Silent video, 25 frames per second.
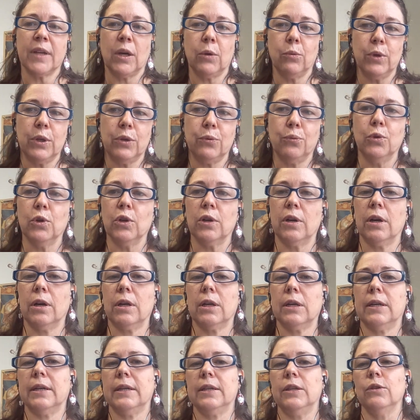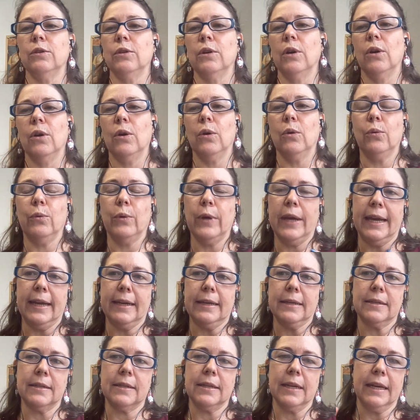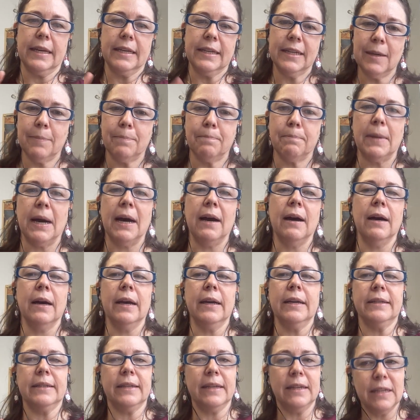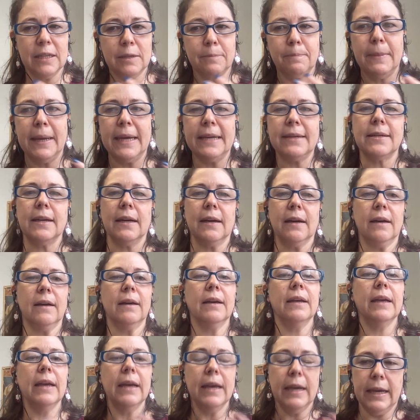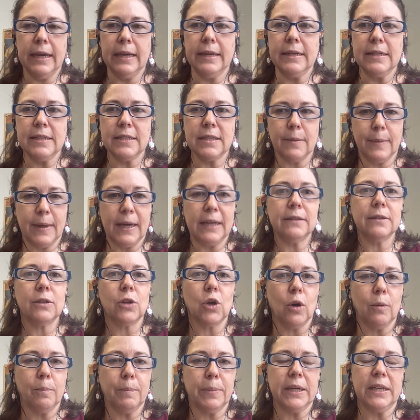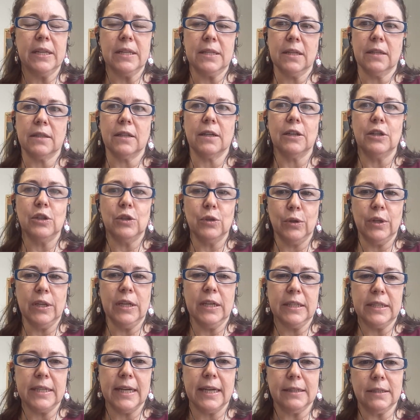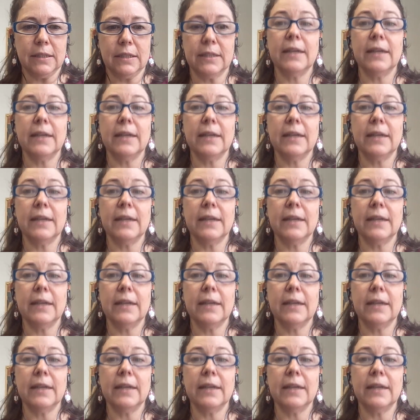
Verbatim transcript: with work, you know, at uh, DeepMind and at Meta and some other companies that are doing that.